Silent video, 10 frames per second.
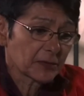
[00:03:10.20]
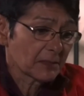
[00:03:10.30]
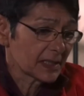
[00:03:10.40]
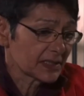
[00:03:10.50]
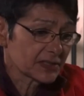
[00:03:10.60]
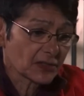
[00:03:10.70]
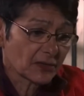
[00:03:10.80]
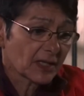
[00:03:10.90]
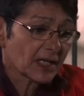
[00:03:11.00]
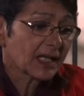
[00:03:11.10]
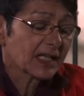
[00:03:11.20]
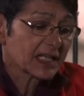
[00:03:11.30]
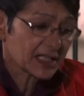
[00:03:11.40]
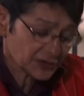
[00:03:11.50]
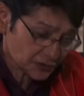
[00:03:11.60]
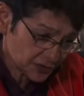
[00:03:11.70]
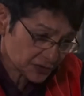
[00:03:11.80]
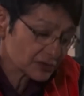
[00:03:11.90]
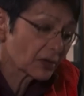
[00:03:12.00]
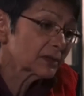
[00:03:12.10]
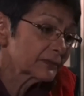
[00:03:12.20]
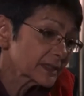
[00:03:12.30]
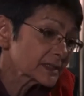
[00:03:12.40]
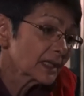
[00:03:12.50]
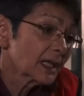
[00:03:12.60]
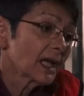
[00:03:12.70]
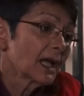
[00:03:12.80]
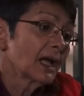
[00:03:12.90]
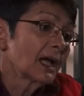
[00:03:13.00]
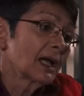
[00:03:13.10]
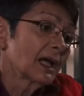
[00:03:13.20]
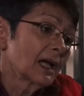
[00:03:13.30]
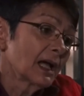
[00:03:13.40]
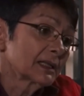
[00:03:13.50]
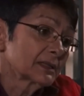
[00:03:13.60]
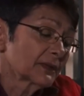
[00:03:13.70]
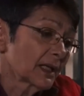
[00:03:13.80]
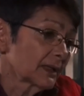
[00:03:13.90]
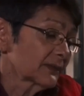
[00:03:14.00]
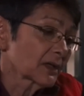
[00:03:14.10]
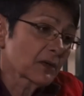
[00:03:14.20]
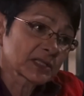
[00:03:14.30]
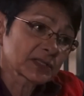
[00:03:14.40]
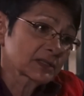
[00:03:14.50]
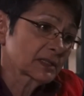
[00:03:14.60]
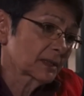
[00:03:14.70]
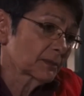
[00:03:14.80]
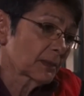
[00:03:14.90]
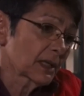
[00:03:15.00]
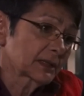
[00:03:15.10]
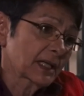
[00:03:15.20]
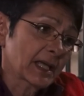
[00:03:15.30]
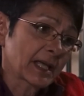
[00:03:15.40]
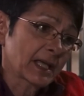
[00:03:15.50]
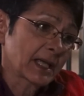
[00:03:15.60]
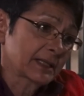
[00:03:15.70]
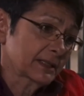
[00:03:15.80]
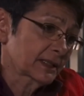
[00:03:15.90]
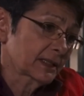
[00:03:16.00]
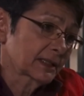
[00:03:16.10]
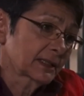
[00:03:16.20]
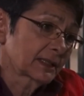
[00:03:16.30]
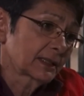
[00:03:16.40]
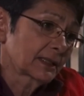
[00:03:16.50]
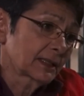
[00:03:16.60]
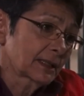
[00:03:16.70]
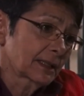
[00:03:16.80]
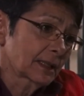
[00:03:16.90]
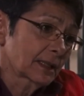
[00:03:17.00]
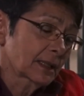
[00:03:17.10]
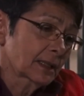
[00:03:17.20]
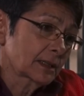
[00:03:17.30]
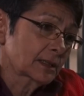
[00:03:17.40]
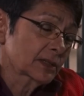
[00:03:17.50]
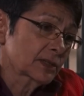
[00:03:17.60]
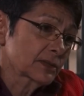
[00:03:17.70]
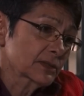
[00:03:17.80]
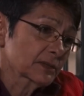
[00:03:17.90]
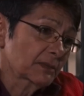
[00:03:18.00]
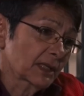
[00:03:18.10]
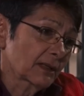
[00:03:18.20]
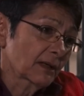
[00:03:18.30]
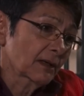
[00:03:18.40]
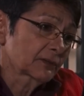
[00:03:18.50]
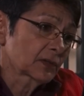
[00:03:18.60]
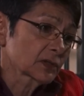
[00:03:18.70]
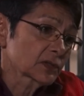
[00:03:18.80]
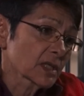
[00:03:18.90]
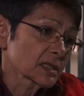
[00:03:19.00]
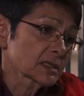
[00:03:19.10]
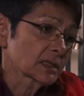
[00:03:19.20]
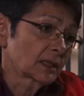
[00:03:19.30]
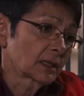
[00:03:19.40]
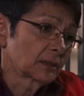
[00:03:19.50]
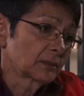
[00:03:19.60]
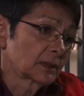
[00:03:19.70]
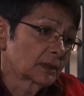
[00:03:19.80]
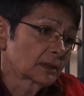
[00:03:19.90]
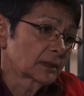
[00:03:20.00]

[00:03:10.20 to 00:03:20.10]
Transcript: own money, so he took control of it. And if I ever questioned him about anything, he accused me of not trusting him.